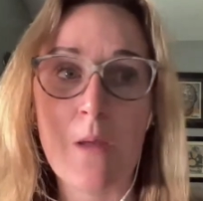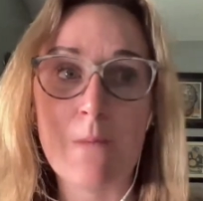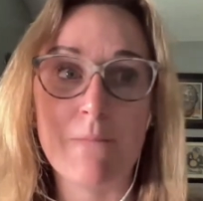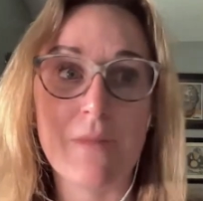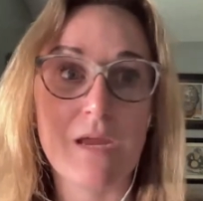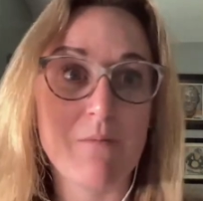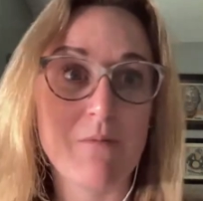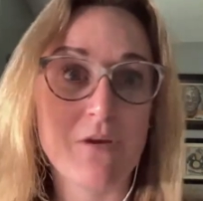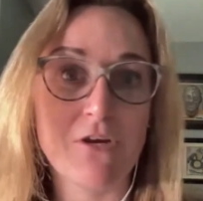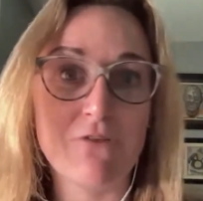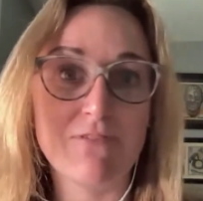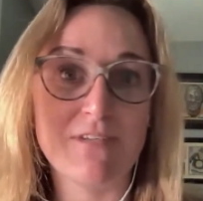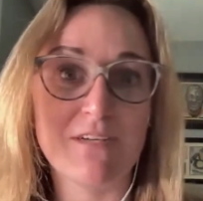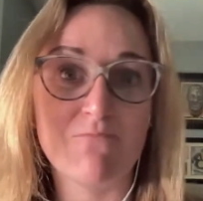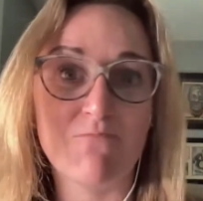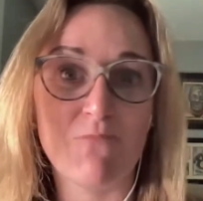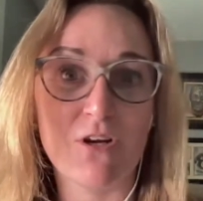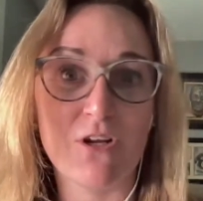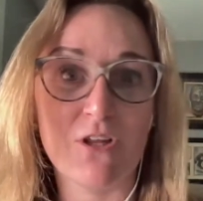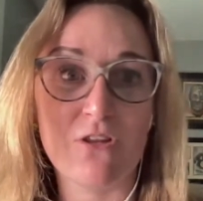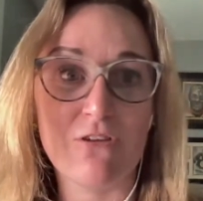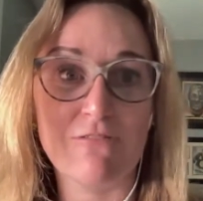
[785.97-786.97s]
Maybe you did
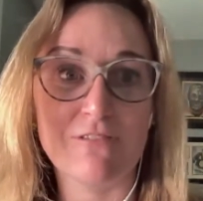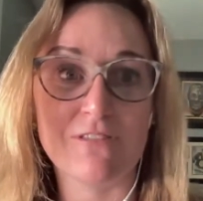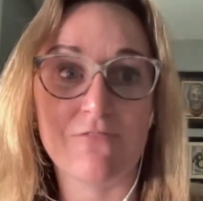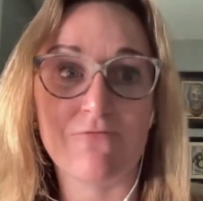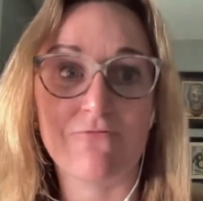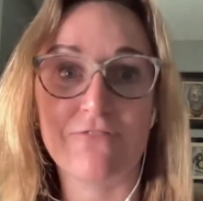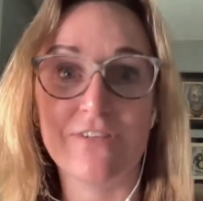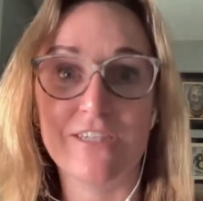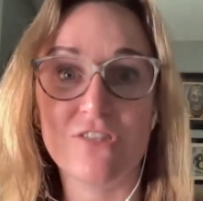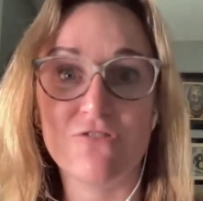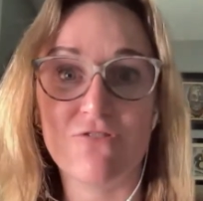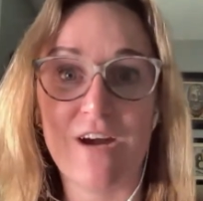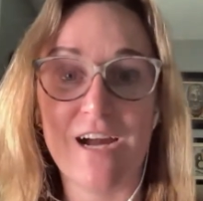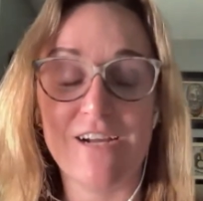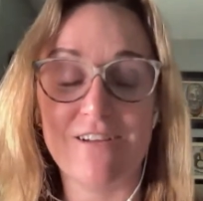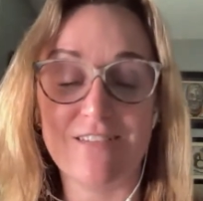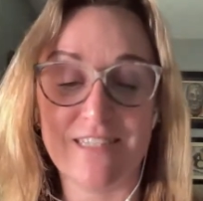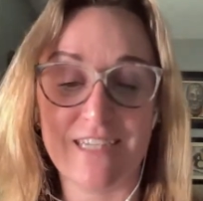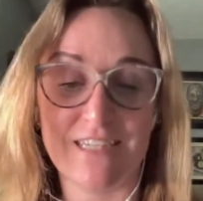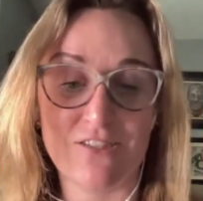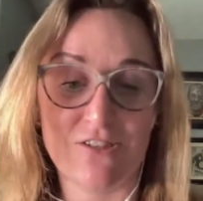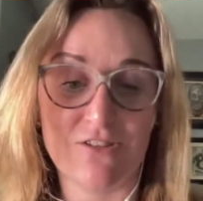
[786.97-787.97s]
one of those free
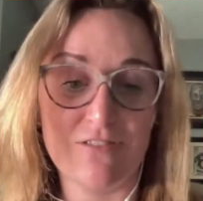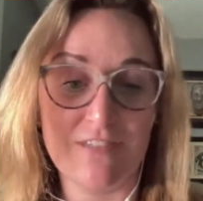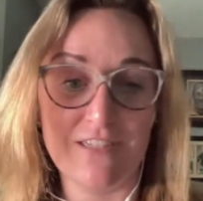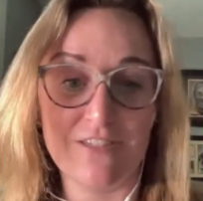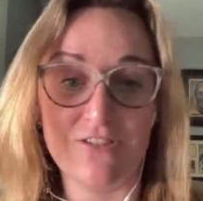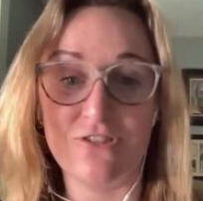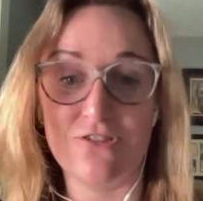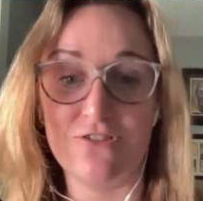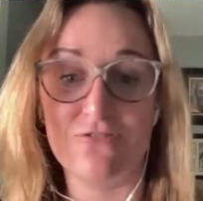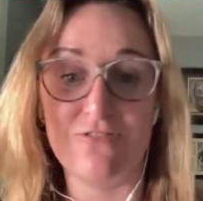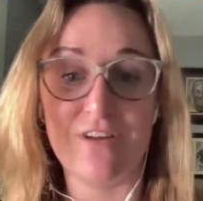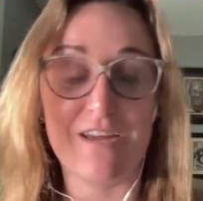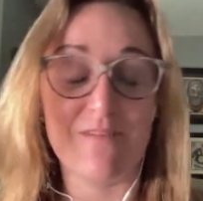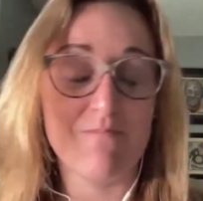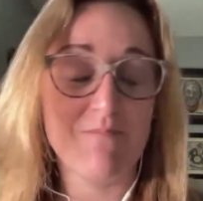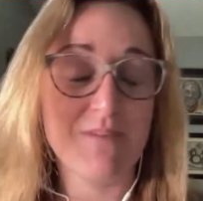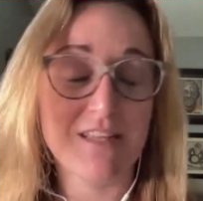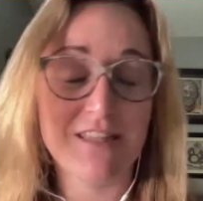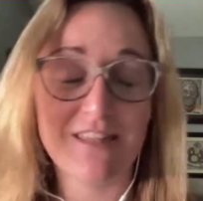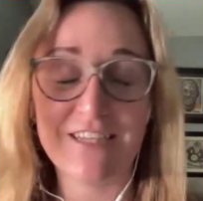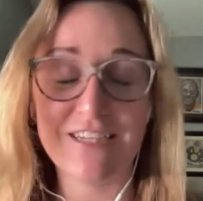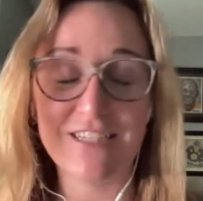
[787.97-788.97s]
trials that turned into a
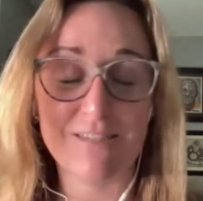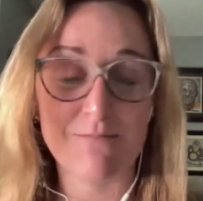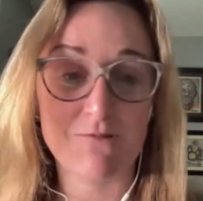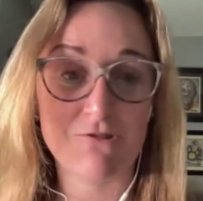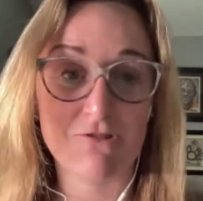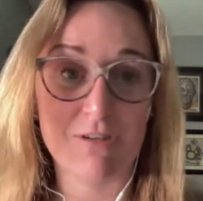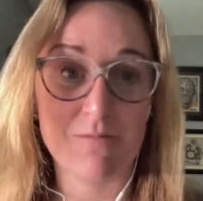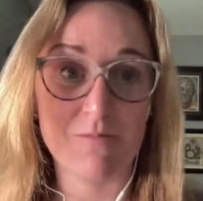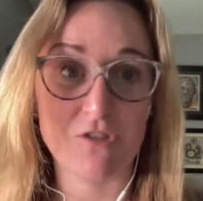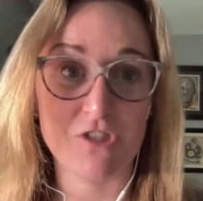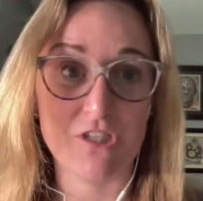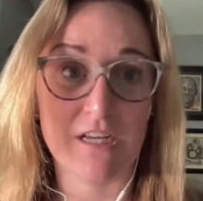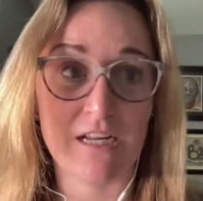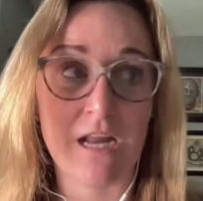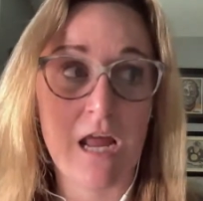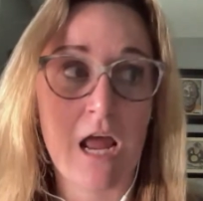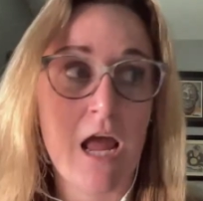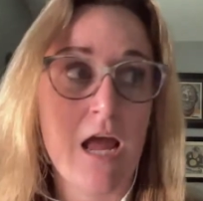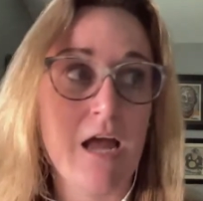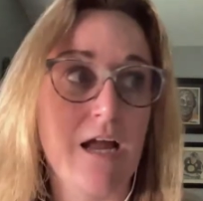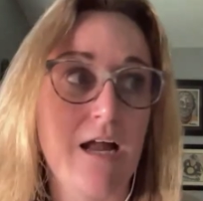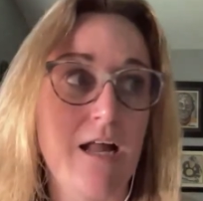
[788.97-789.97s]
monthly subscription
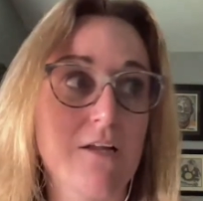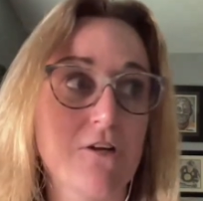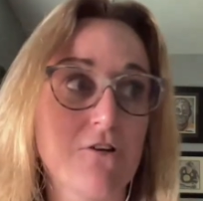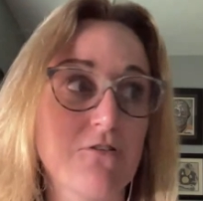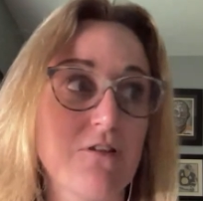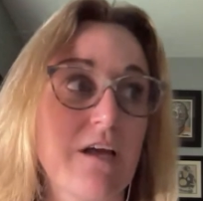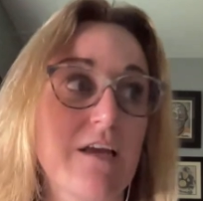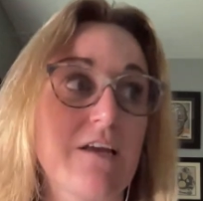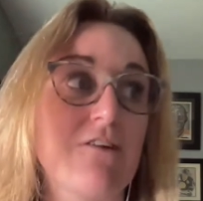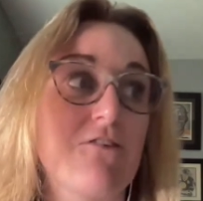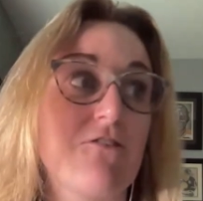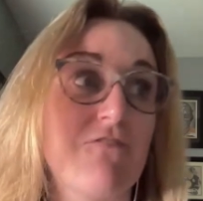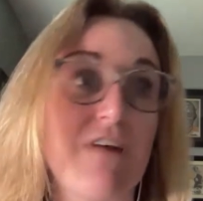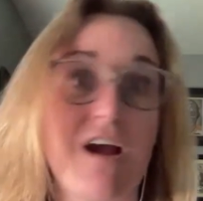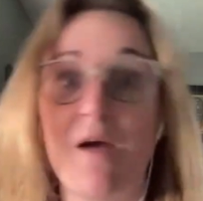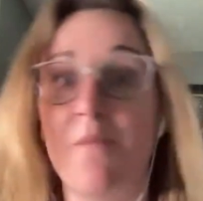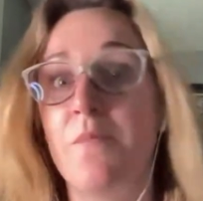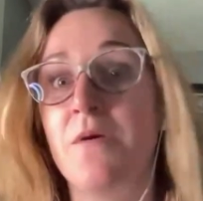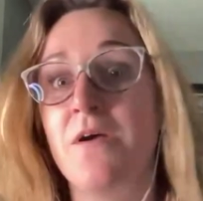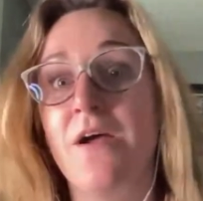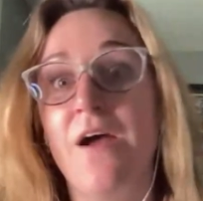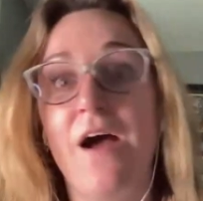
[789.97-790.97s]
and you're like,
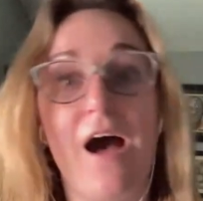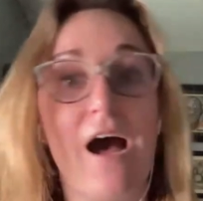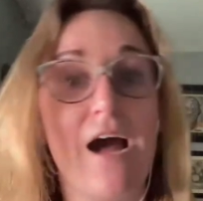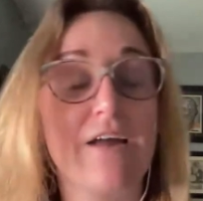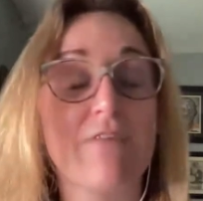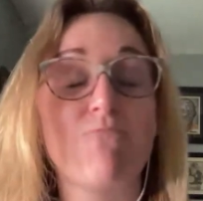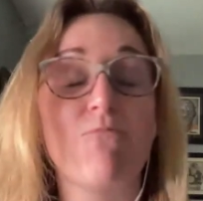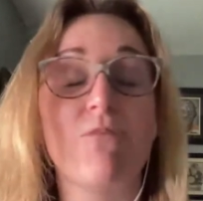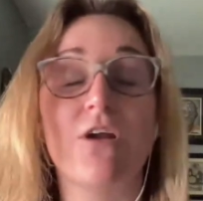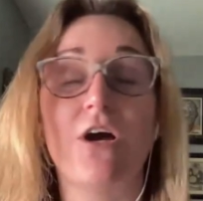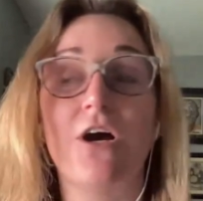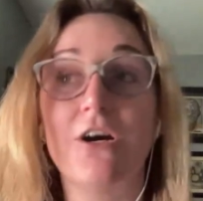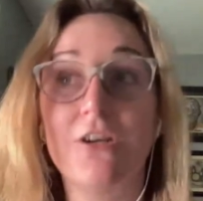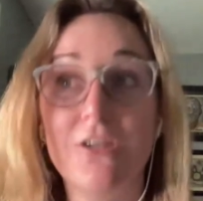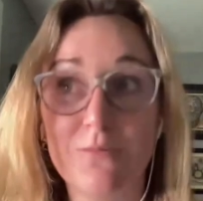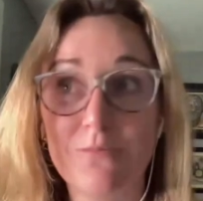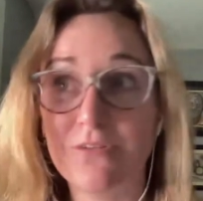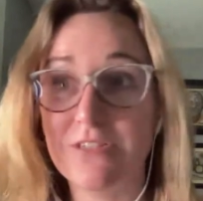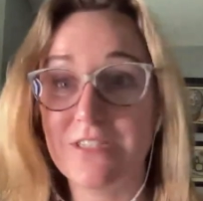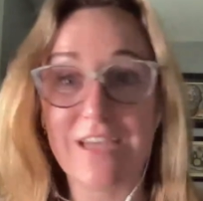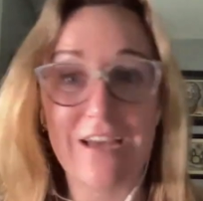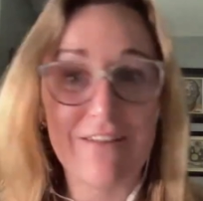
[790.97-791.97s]
crap, I
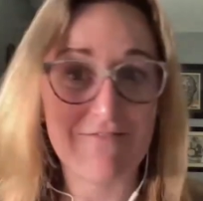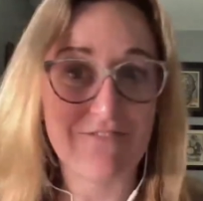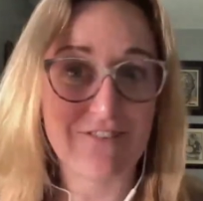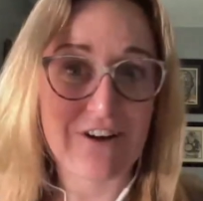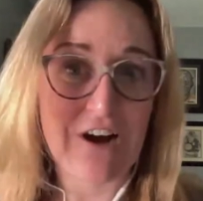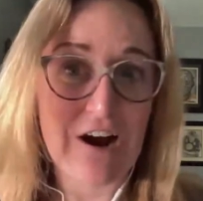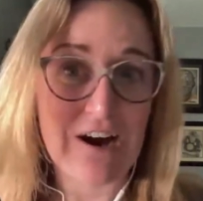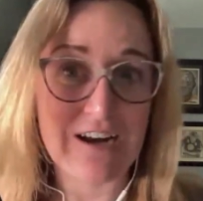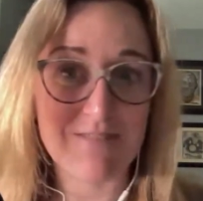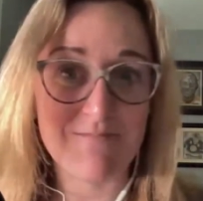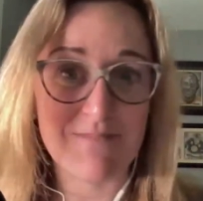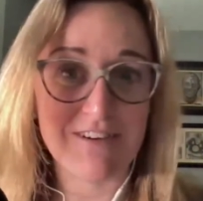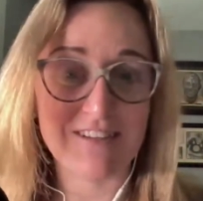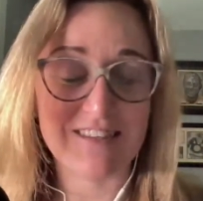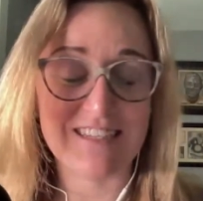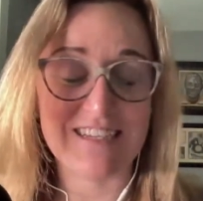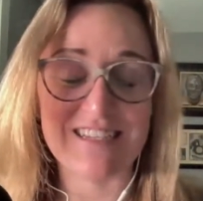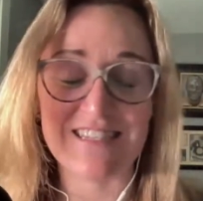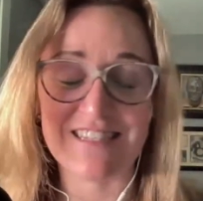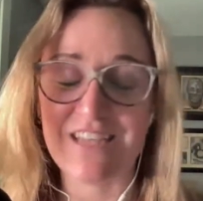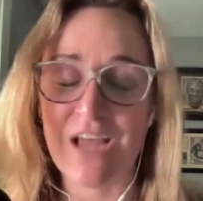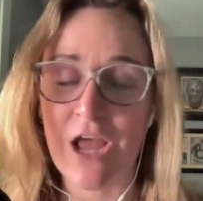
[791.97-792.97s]
100% forgot about
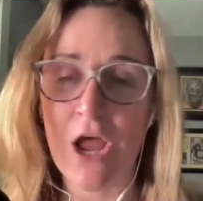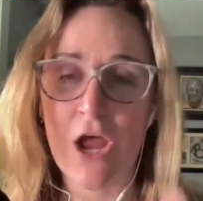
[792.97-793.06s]
this.